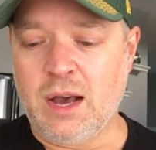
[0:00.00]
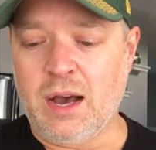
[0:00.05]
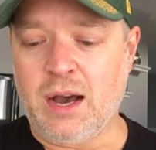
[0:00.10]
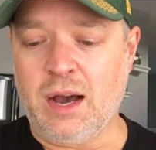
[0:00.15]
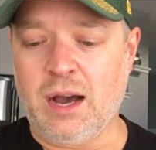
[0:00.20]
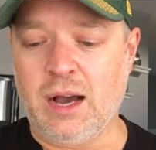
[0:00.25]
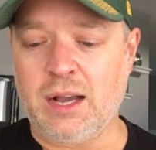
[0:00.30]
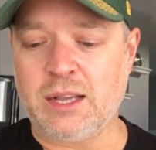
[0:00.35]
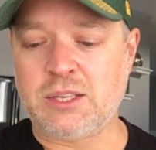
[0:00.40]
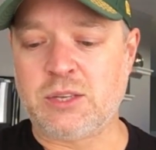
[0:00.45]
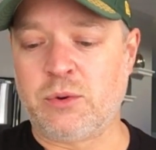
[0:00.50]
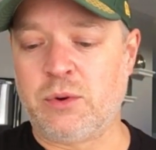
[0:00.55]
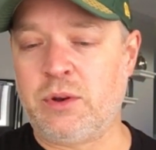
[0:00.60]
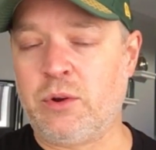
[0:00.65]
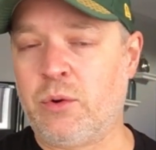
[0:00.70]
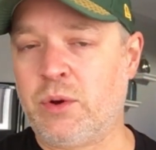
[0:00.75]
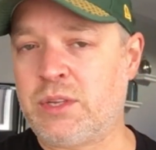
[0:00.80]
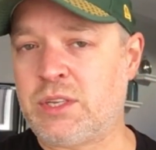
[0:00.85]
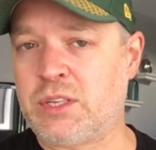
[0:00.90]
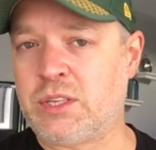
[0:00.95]
So I
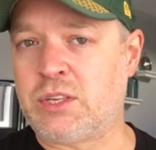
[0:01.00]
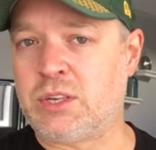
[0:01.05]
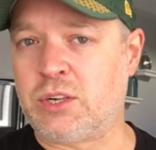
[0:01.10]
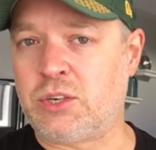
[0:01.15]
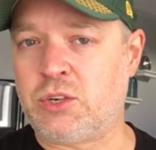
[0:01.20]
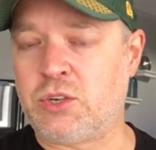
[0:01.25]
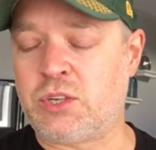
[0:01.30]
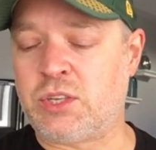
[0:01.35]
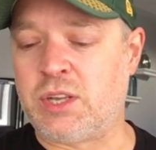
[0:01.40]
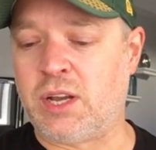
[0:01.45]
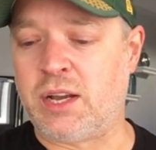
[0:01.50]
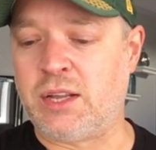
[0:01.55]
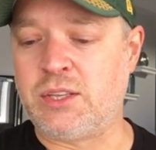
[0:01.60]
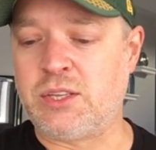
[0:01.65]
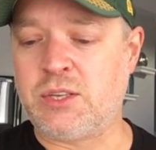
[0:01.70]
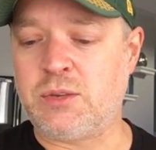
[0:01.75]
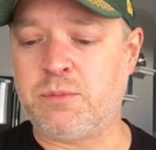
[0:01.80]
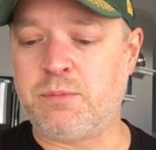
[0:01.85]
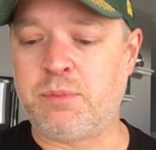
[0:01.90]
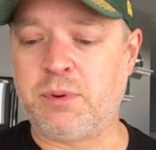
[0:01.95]
know I said start your
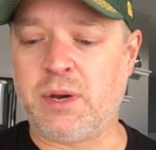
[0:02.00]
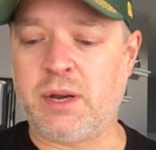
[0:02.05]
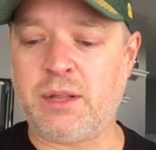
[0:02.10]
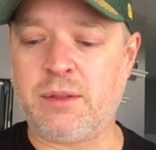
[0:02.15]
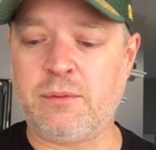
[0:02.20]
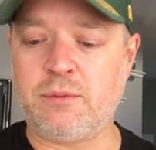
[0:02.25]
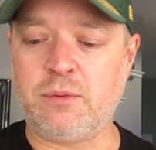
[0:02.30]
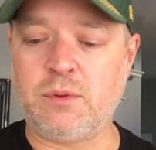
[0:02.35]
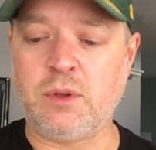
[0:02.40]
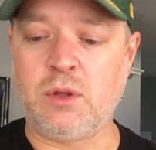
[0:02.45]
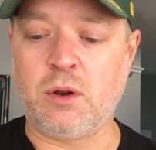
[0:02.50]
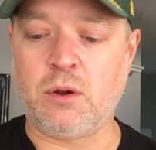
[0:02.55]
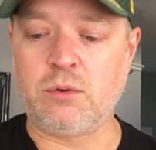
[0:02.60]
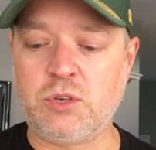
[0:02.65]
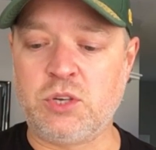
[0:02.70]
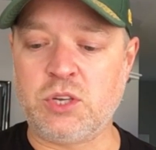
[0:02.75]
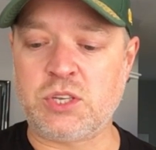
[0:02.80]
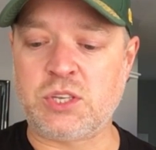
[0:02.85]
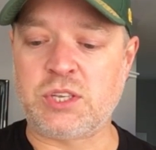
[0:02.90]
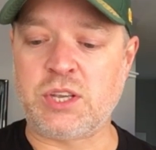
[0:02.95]
studs, but
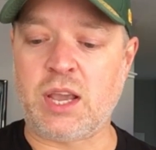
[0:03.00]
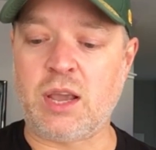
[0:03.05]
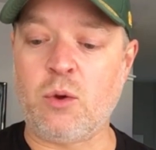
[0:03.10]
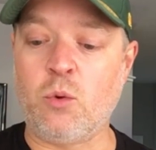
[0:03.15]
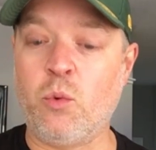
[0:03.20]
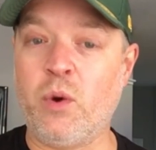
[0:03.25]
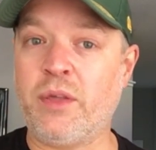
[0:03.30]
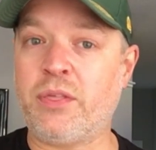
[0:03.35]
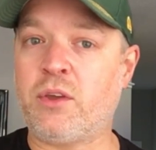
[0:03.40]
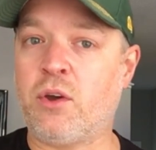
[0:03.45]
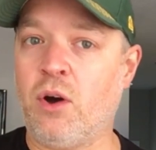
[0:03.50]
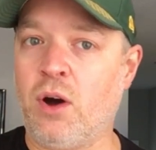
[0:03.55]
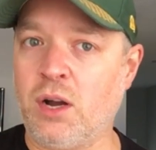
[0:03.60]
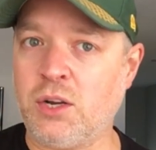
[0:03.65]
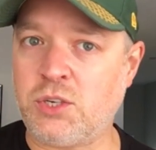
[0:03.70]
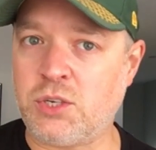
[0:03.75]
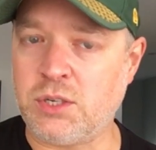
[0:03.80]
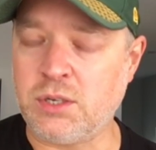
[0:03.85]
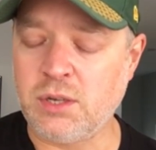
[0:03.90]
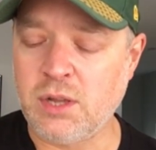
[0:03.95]
just saying with
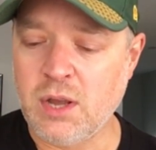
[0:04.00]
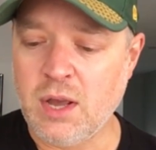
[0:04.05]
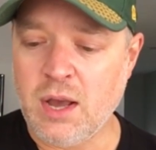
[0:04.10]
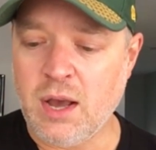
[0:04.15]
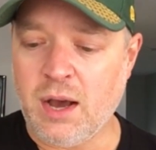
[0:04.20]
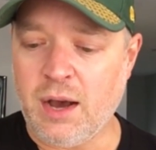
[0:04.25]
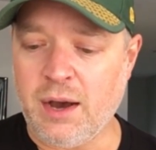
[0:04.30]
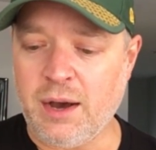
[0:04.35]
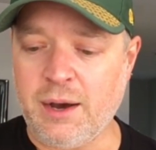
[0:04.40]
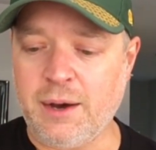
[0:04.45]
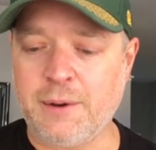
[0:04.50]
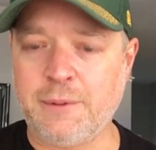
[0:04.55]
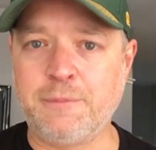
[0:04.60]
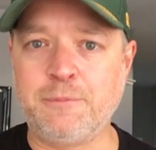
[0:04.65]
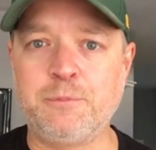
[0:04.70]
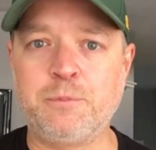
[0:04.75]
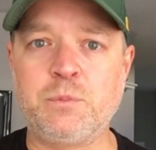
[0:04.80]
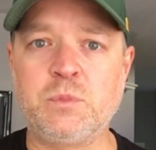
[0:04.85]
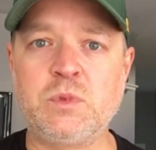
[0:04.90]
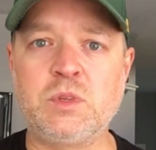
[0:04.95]
caution.
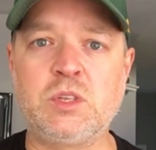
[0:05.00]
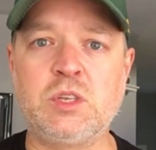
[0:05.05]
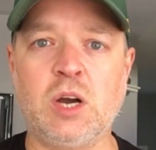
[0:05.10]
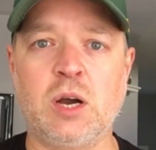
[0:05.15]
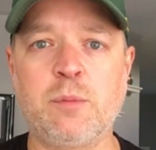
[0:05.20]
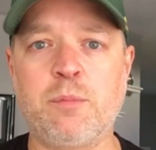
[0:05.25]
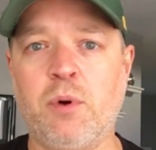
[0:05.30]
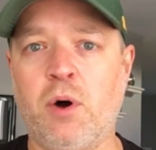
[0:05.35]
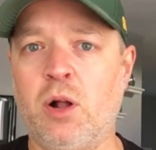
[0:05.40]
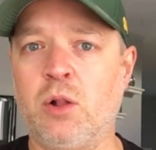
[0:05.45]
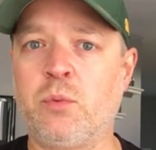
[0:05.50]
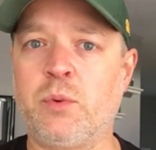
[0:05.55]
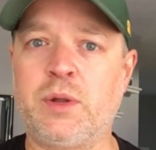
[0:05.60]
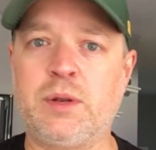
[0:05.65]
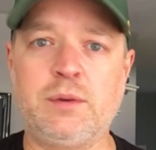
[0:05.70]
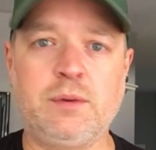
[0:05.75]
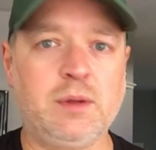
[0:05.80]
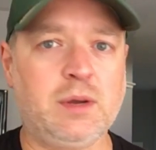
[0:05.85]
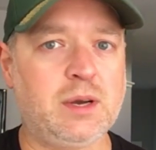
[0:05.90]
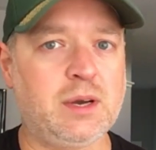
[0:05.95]
Doug
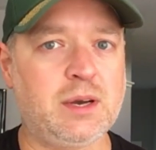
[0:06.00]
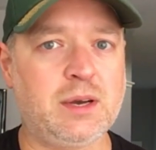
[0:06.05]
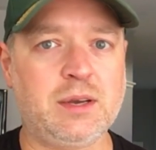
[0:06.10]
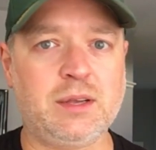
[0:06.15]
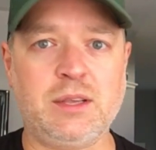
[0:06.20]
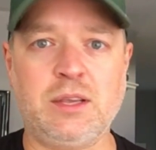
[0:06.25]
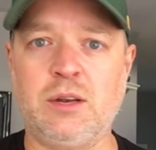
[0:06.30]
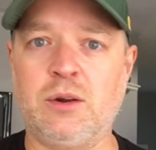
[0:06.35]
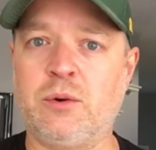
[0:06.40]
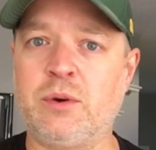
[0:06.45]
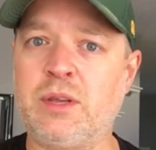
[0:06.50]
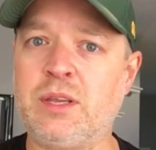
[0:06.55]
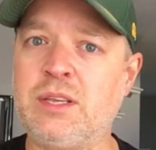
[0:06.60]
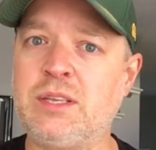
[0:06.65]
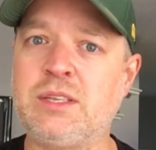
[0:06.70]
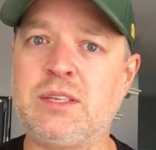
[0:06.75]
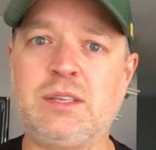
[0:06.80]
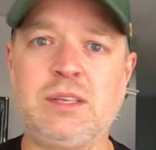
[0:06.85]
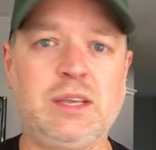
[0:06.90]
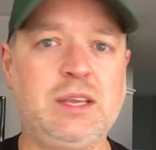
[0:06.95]
Baldwin,
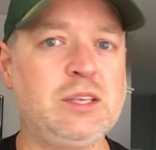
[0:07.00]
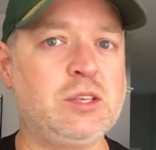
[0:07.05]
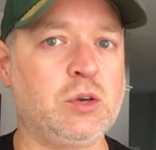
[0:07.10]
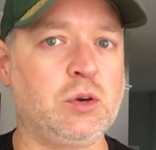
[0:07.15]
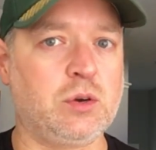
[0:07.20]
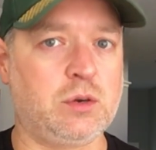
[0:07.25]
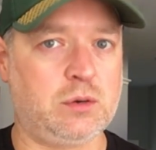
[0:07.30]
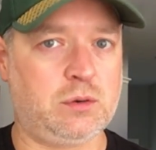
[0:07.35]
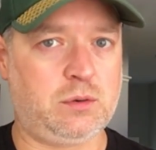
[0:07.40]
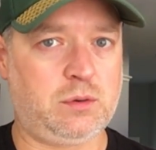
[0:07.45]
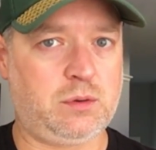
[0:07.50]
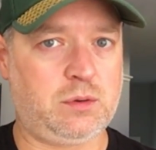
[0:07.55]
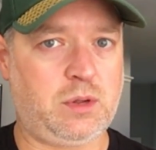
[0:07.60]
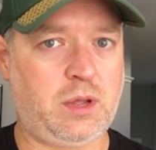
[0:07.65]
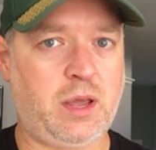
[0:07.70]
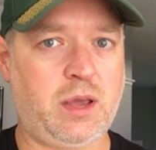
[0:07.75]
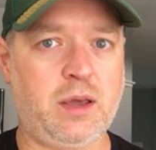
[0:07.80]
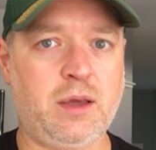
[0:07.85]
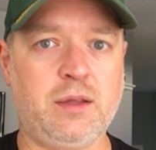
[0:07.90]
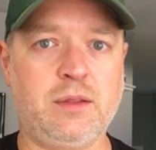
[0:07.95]
he's hurt,
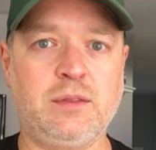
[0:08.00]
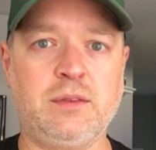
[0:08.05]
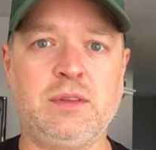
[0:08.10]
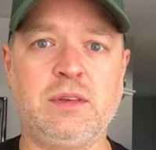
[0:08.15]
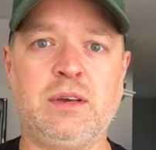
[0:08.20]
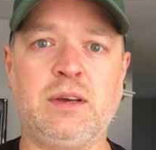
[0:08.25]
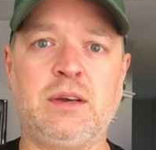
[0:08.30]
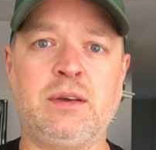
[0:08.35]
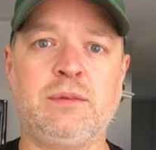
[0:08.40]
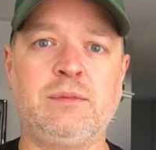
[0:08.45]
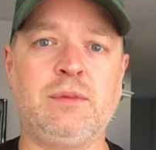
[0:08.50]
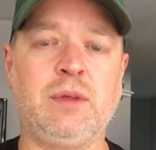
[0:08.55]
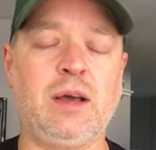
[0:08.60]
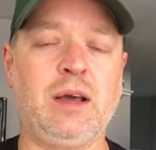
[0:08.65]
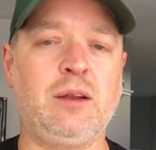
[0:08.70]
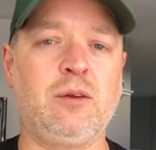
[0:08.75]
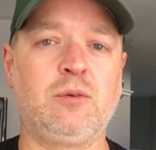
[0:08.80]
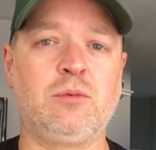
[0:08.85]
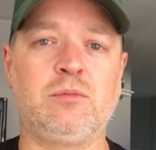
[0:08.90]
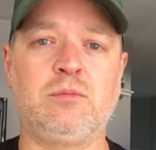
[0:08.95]
and
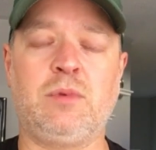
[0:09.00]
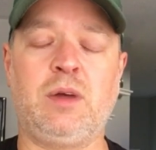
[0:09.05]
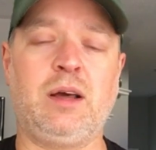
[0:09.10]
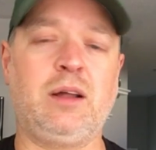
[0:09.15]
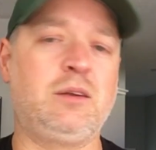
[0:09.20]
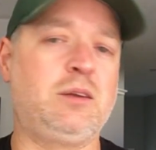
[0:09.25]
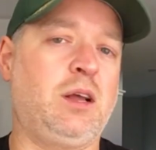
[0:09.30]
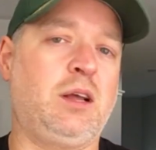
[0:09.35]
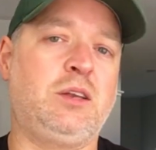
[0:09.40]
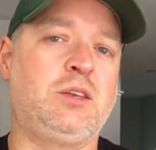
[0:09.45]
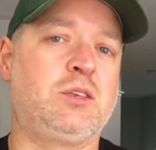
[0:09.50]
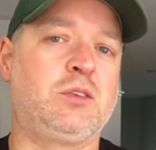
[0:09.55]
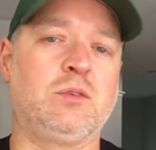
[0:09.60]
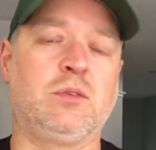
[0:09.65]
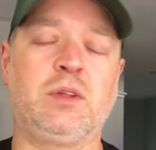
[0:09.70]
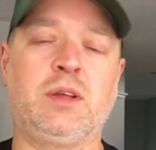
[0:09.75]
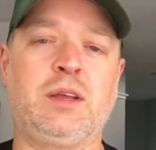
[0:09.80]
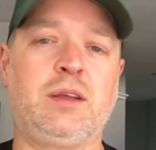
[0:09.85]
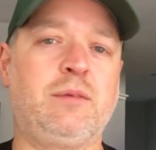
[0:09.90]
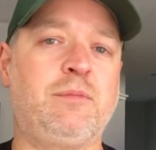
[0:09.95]
I just
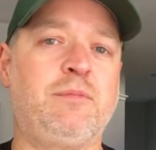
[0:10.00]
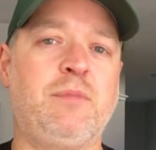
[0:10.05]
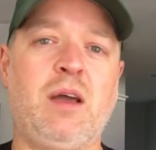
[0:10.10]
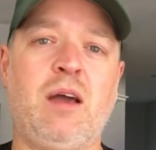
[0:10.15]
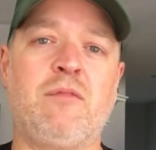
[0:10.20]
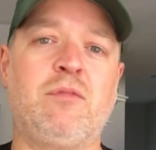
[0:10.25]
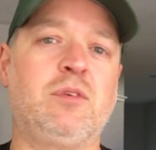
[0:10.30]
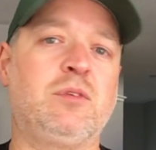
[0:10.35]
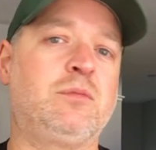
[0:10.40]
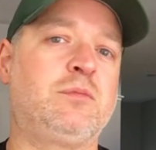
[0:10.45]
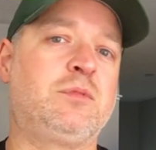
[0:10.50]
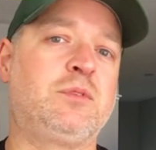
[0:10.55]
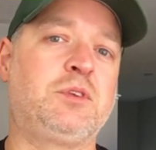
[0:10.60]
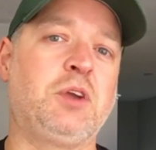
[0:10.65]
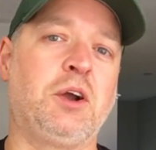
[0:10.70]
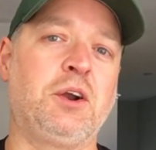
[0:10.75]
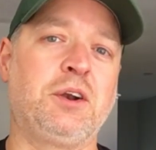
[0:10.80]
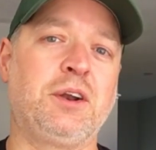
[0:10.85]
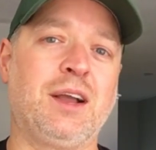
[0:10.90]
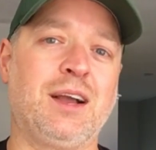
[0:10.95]
don't like ever
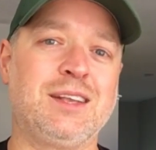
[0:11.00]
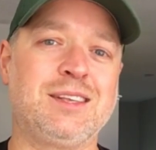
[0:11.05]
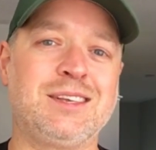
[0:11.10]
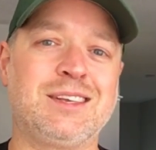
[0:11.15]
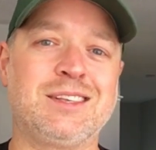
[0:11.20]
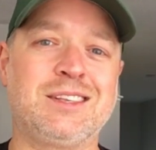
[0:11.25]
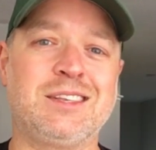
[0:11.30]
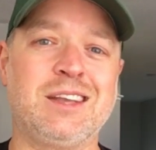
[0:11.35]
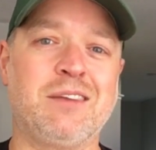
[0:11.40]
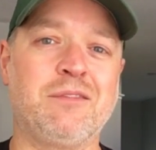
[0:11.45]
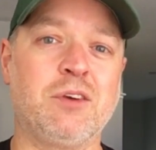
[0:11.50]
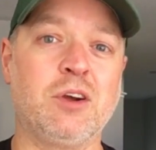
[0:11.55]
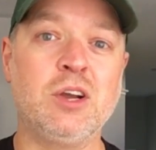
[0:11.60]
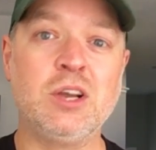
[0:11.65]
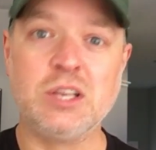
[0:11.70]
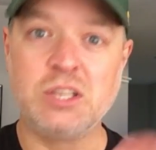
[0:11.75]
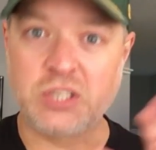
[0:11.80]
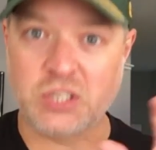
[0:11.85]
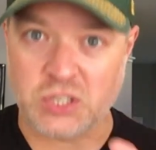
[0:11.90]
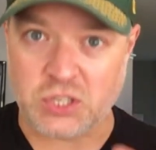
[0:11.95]
starting guys against Denver.
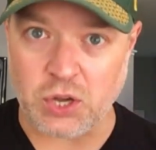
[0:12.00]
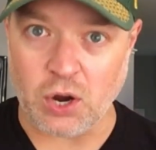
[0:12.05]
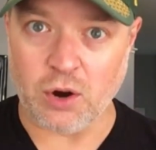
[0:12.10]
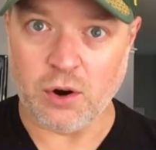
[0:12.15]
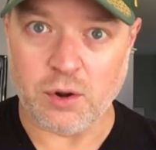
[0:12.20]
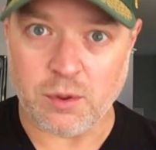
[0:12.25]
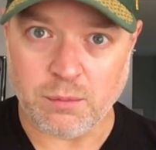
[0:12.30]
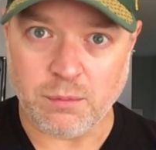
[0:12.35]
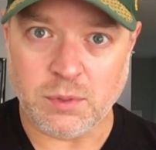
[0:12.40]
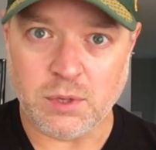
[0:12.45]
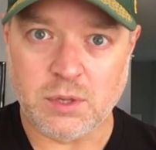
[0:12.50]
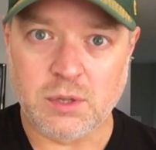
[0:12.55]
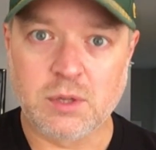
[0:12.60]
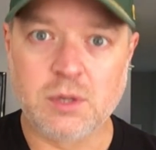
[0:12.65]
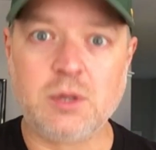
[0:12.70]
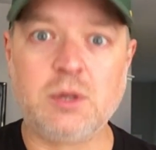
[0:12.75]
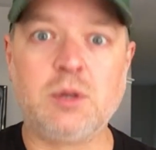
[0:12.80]
Start them.